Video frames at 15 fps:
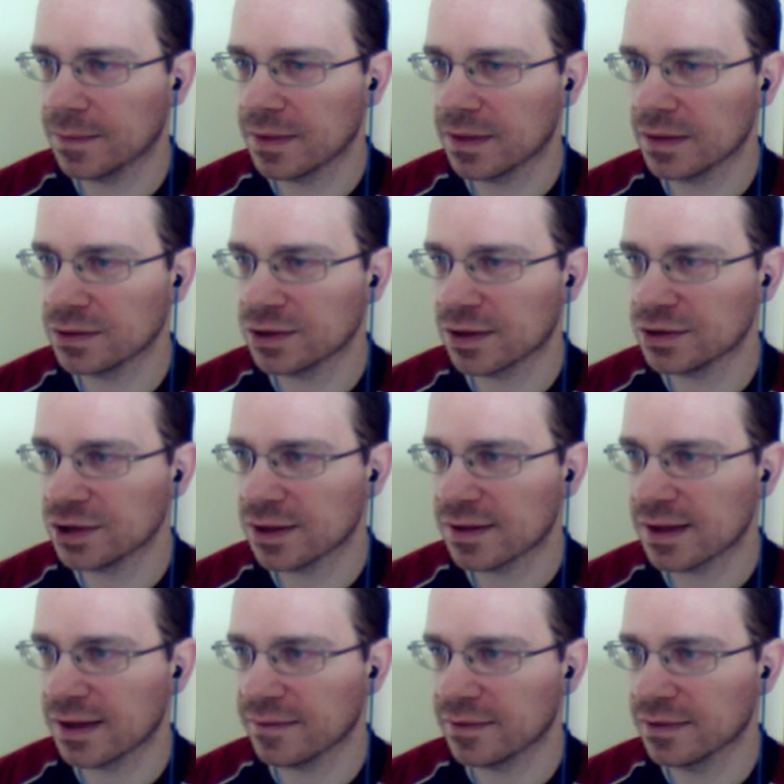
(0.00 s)
This
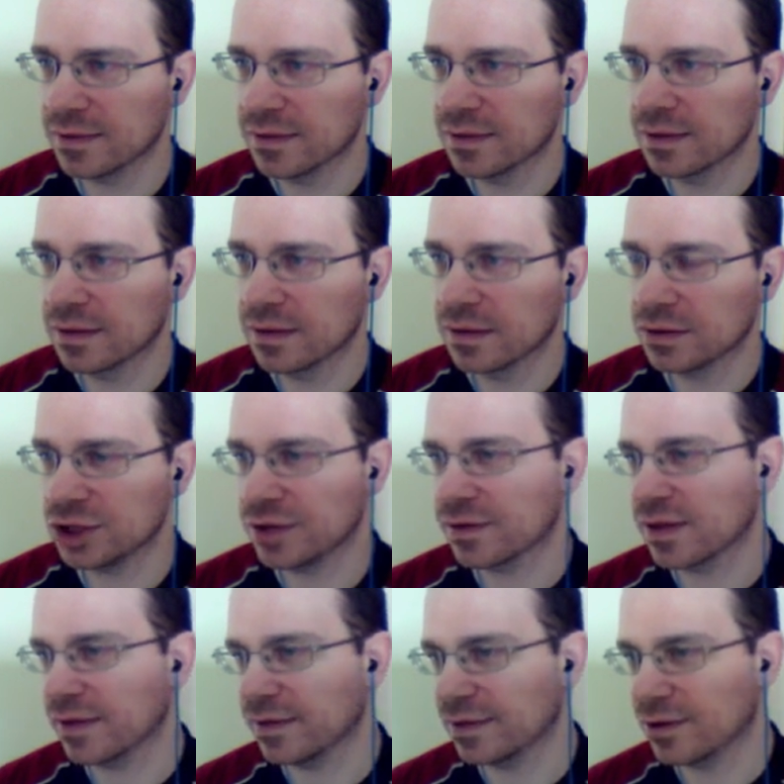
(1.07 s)
is g7,
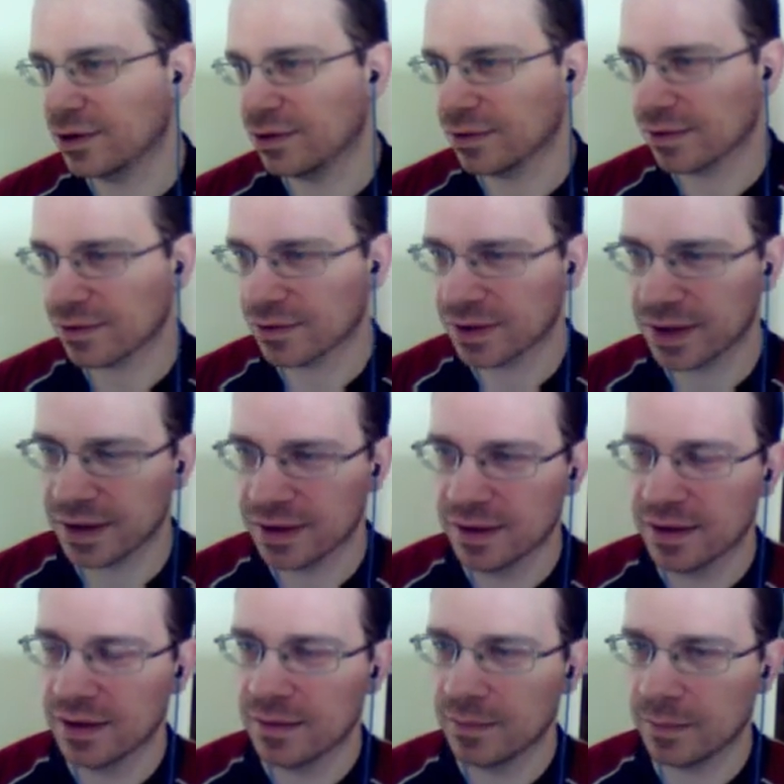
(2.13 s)
g7 the horse, okay,
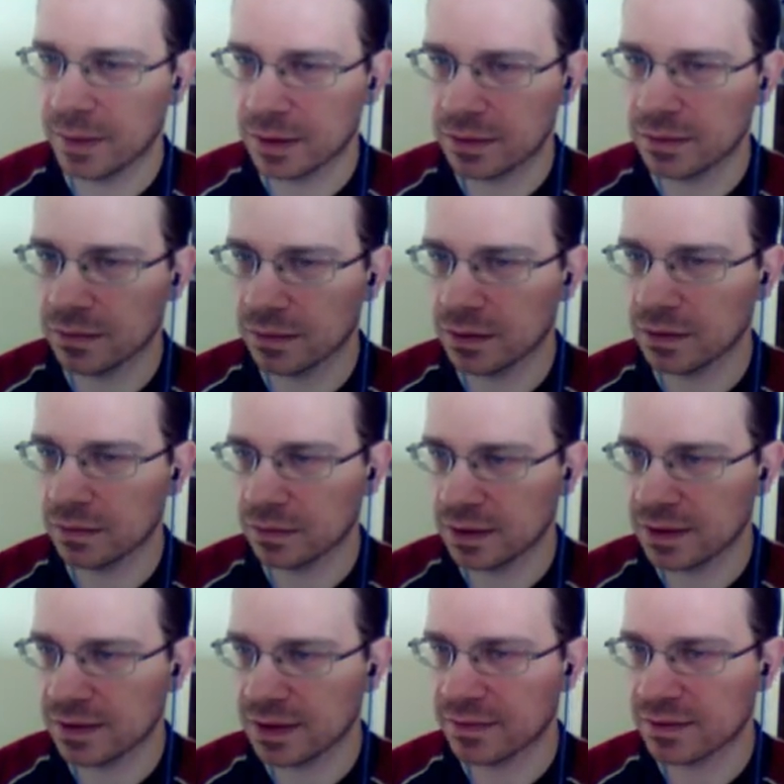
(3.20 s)
but
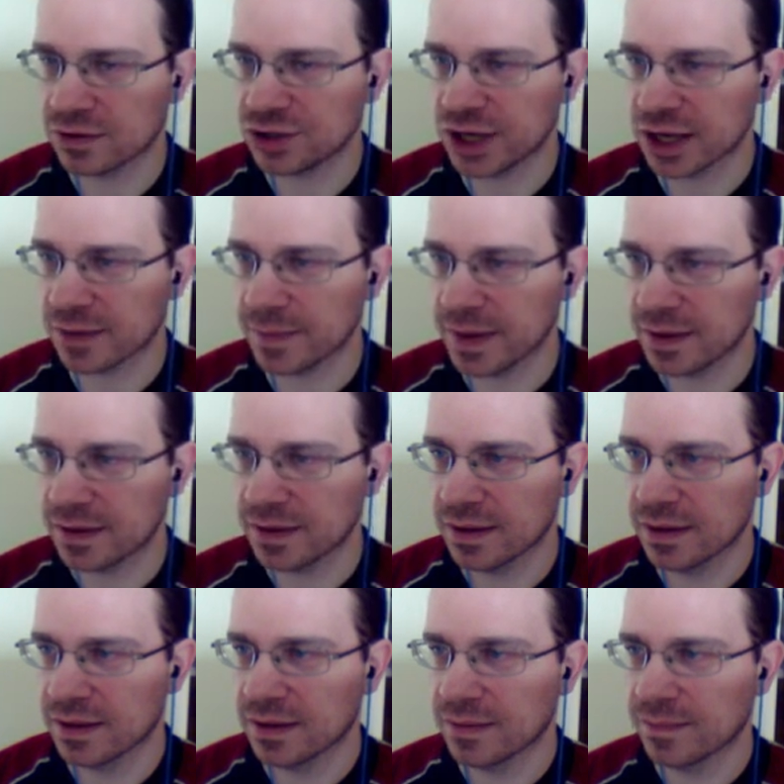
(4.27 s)
this gives checkmate.
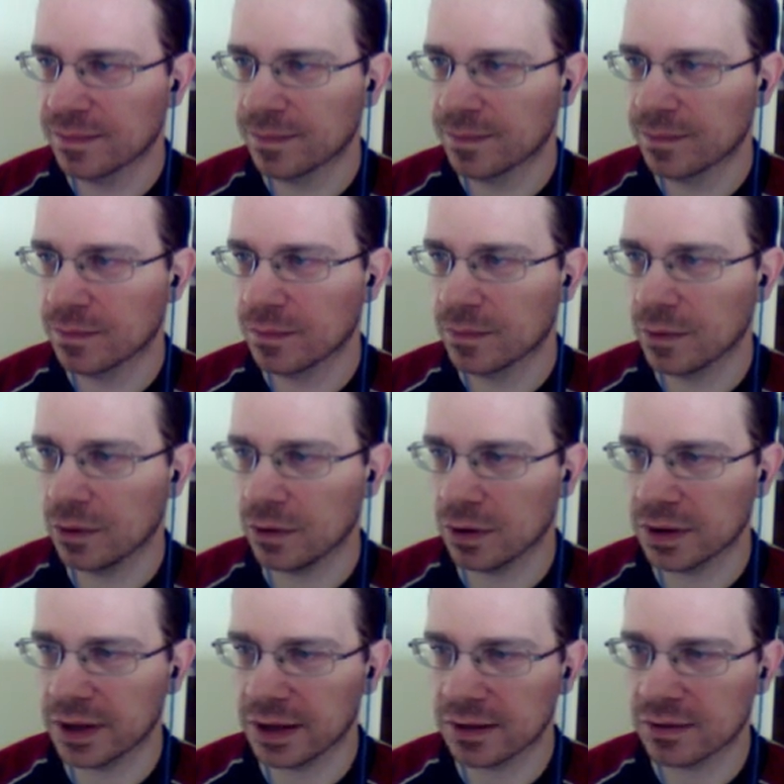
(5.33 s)

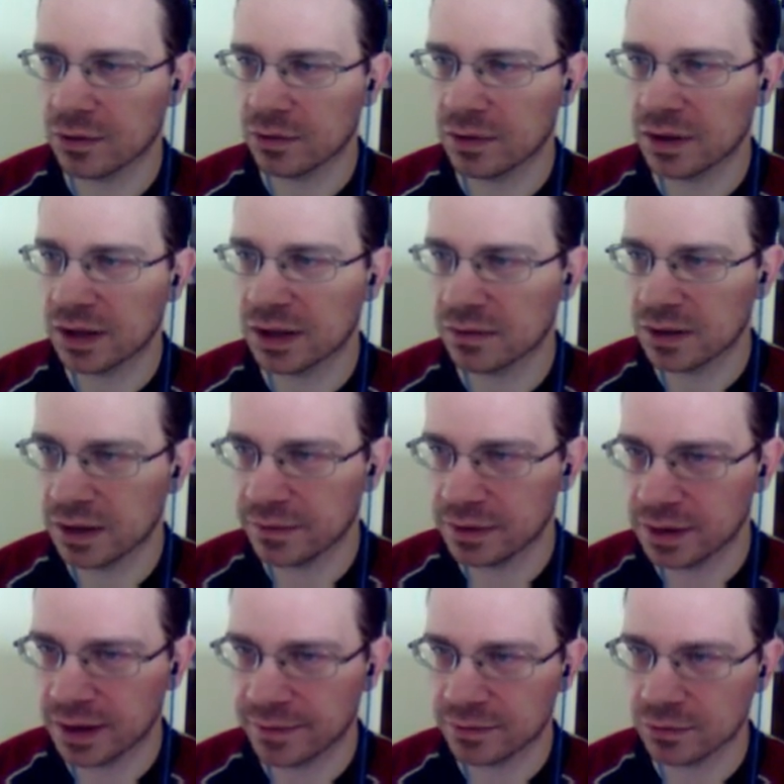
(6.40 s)
Okay, so he
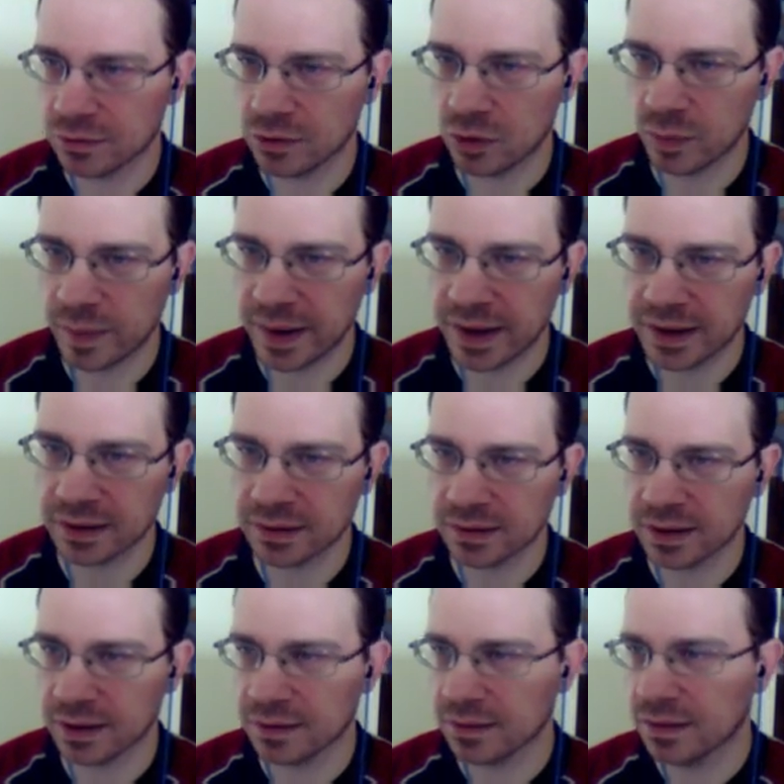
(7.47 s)
will have to go back
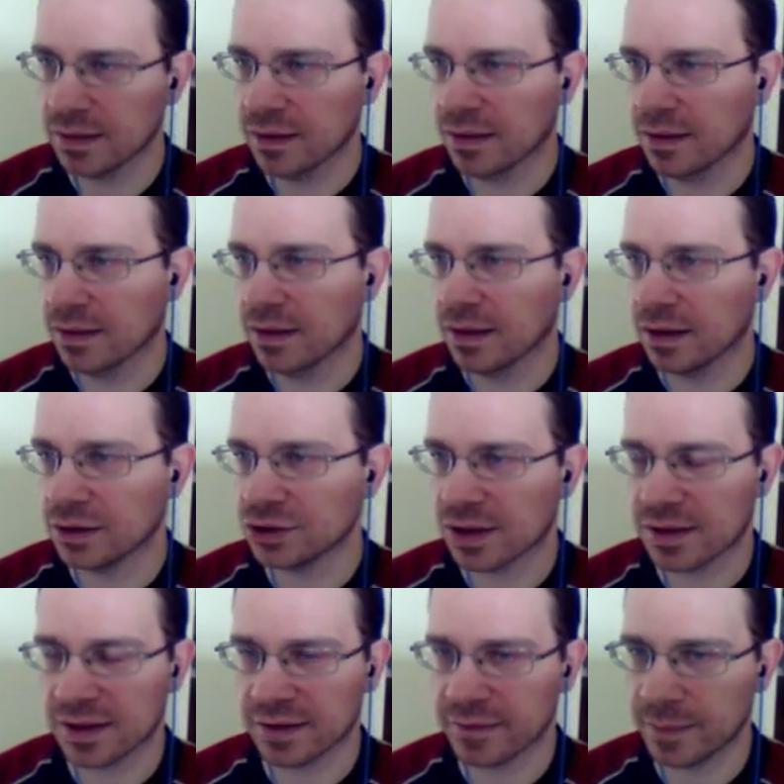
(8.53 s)
and then
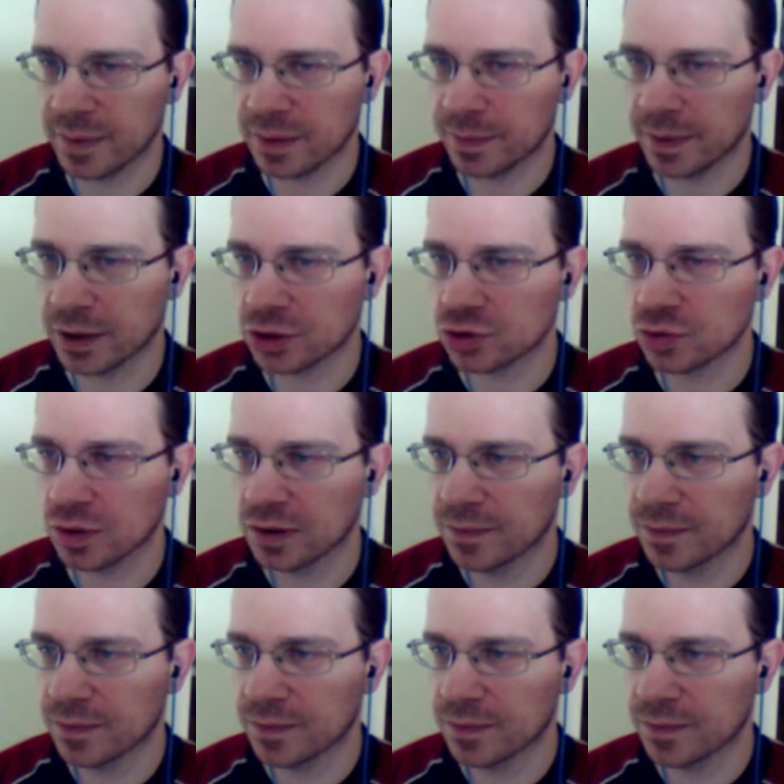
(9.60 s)
just have a perpetual.